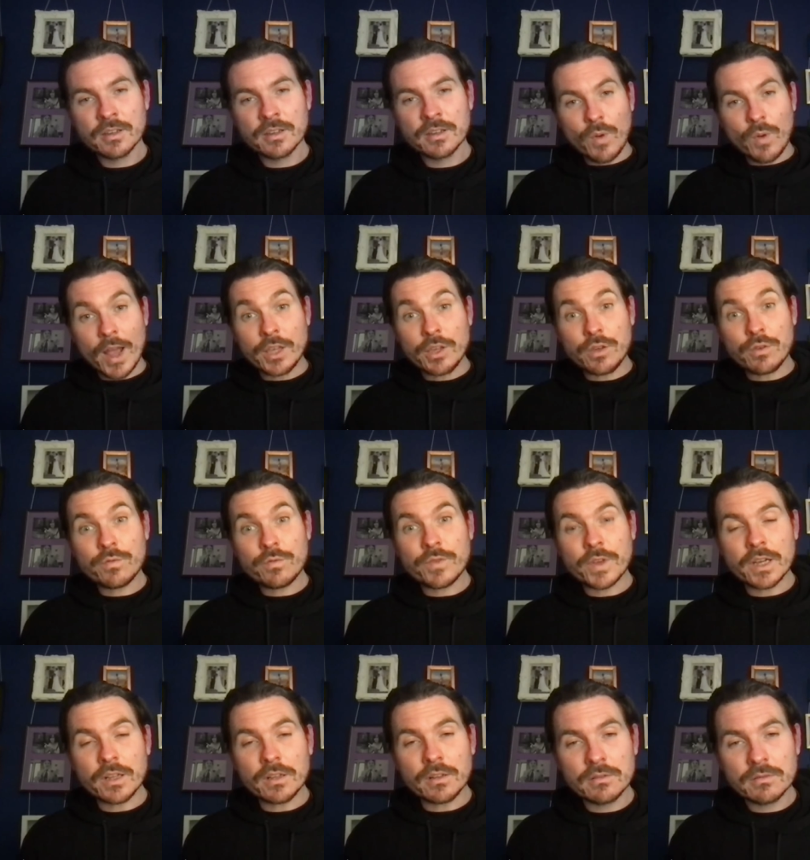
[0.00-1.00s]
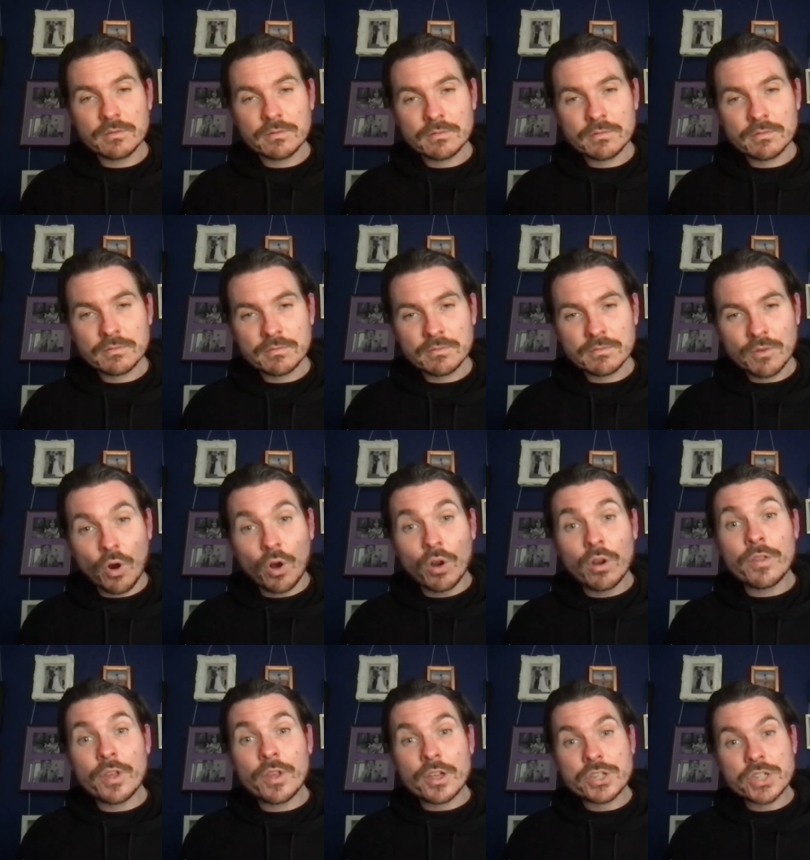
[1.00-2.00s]
where you feel
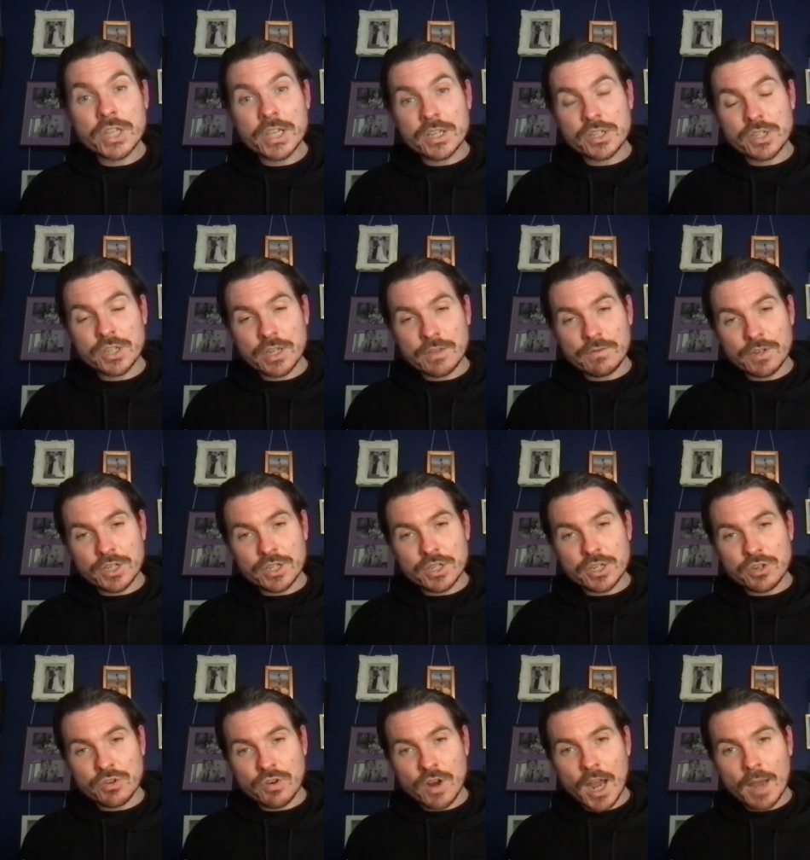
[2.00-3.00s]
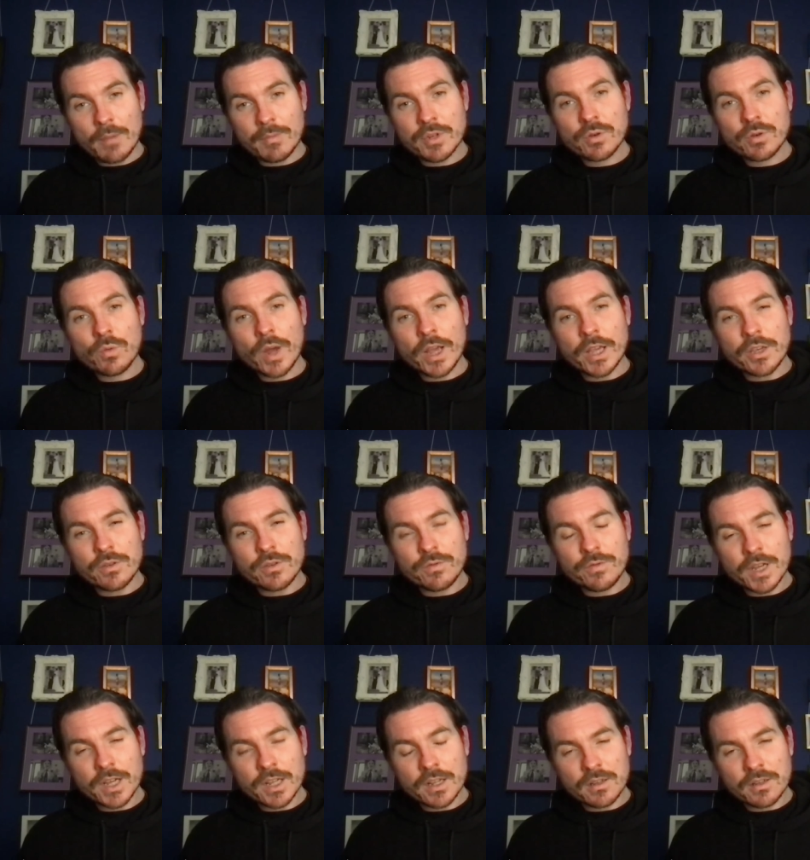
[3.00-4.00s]
all of those things that you've just described. Where you
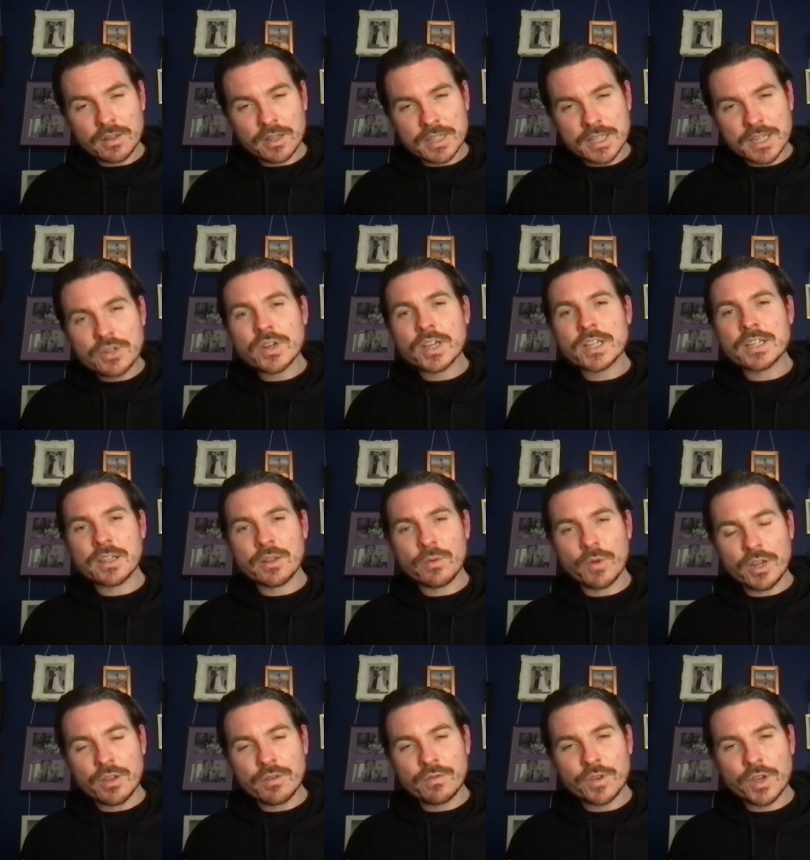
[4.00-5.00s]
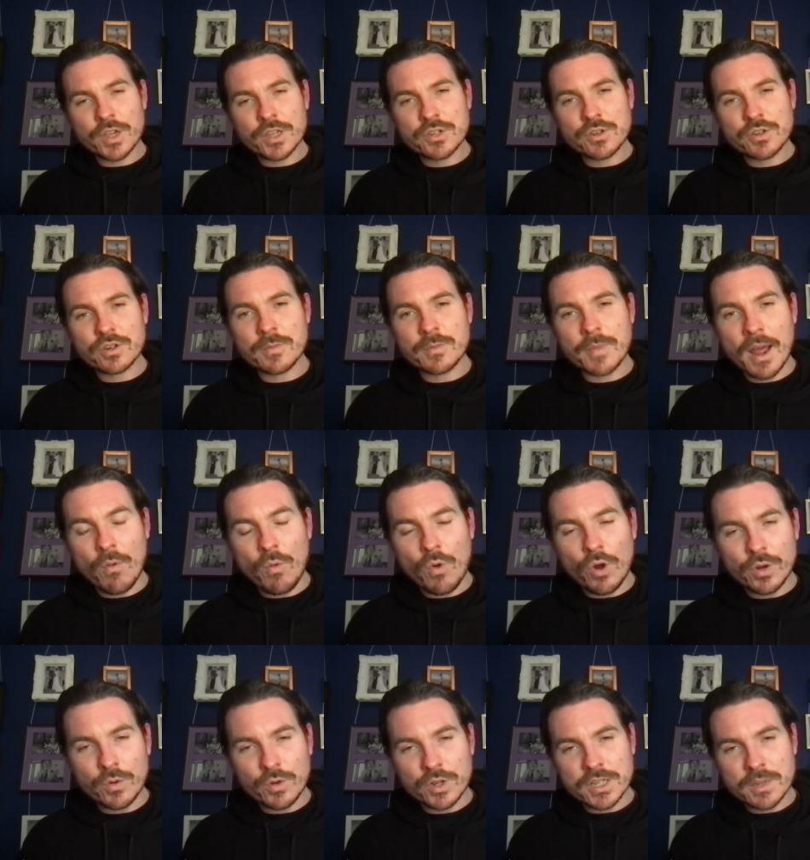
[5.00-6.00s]
feel it's interesting that when you first talked about
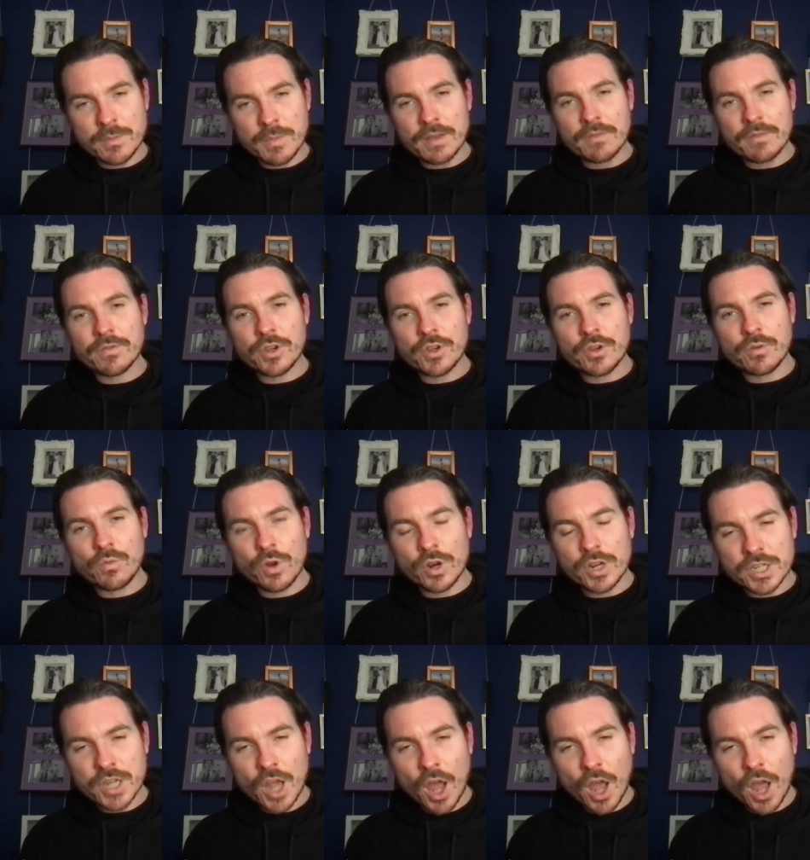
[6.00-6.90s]
what does it mean for you, what is